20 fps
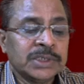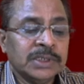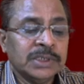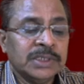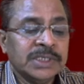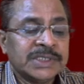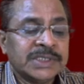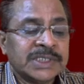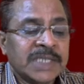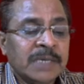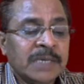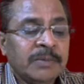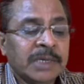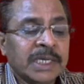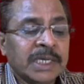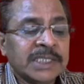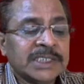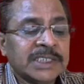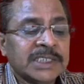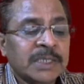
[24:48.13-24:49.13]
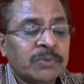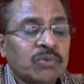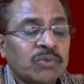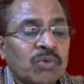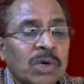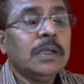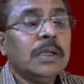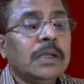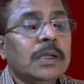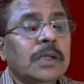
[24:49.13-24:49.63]
the same concept.
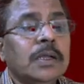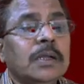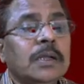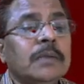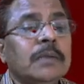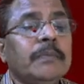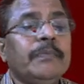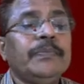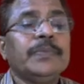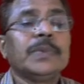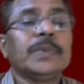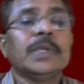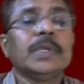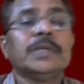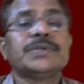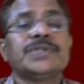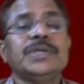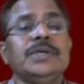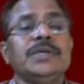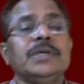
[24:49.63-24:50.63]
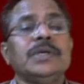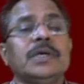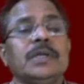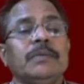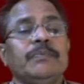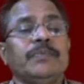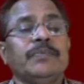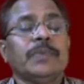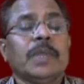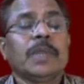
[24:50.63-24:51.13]
What, see here,